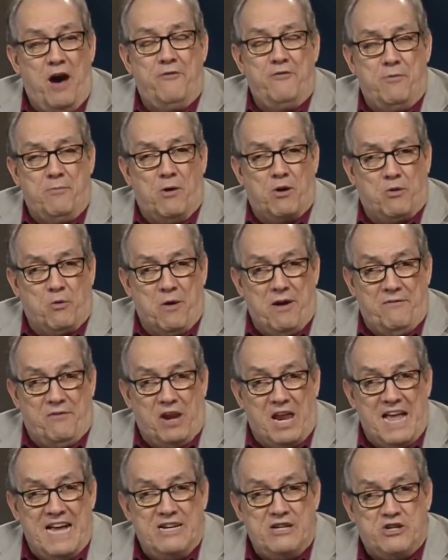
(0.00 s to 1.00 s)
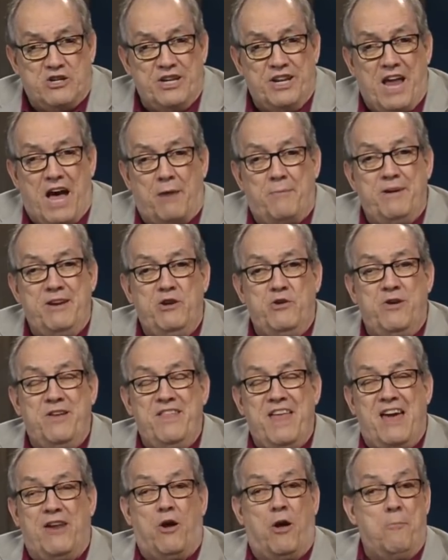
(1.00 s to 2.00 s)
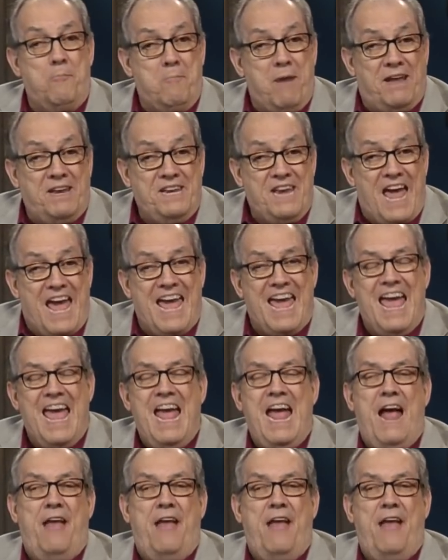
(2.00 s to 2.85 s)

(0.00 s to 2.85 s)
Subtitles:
of the book of Revelation. I'll be doing that on Monday.